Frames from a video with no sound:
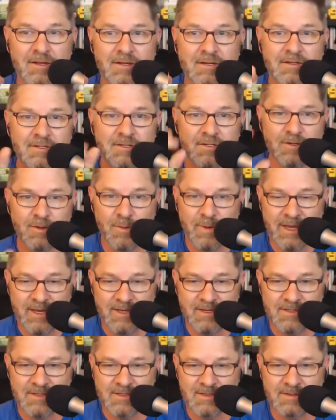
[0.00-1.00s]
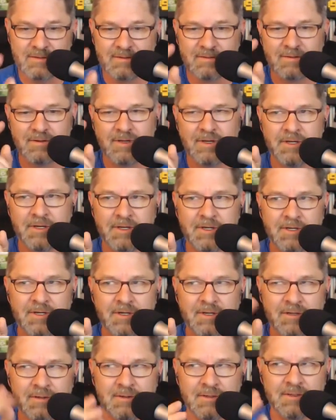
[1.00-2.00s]
2 weeks,
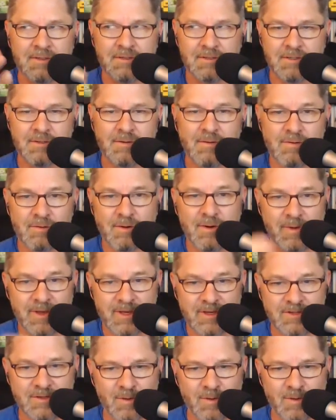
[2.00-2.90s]
3 weeks or